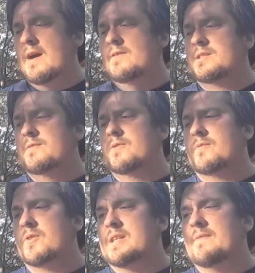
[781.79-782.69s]
obviously, for the
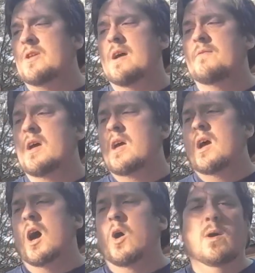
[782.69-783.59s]
first half, you have
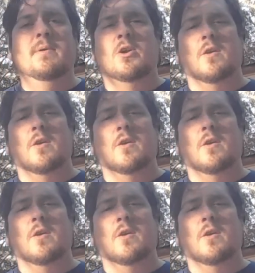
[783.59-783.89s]
women,